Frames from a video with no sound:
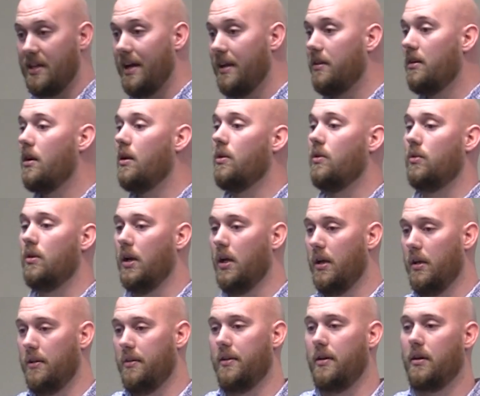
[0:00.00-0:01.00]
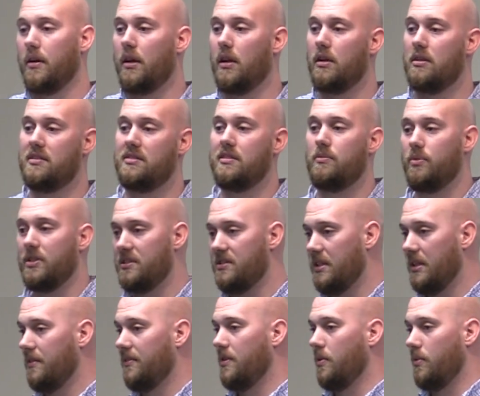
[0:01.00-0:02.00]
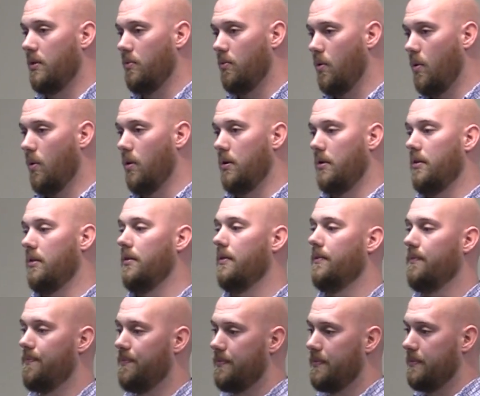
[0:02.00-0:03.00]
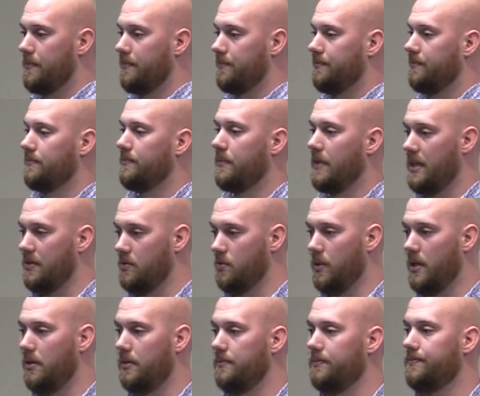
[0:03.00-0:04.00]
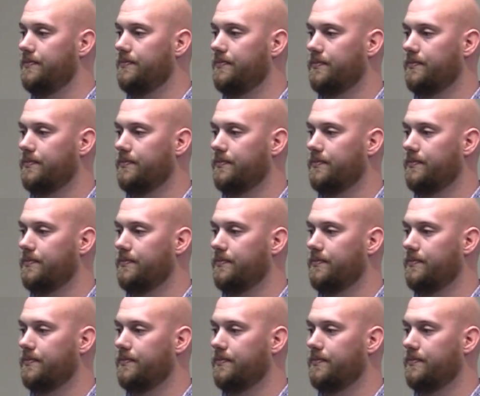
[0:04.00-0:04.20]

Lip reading: I know they're going to receive the reward as well.